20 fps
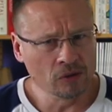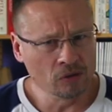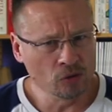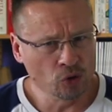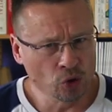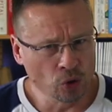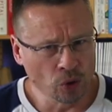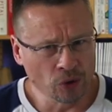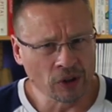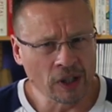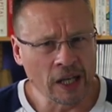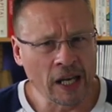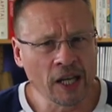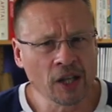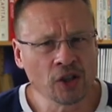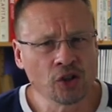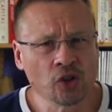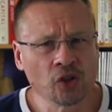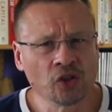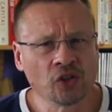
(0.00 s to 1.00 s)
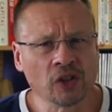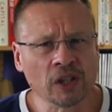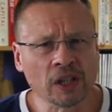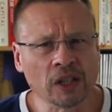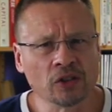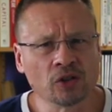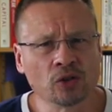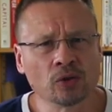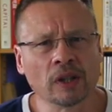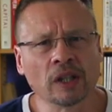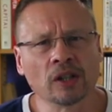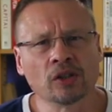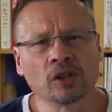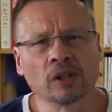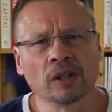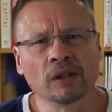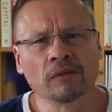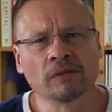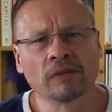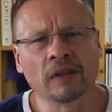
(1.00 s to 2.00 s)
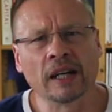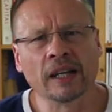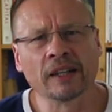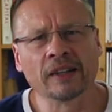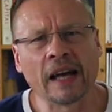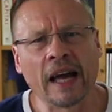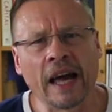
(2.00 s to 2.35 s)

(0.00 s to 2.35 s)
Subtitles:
certain agencies to actually invite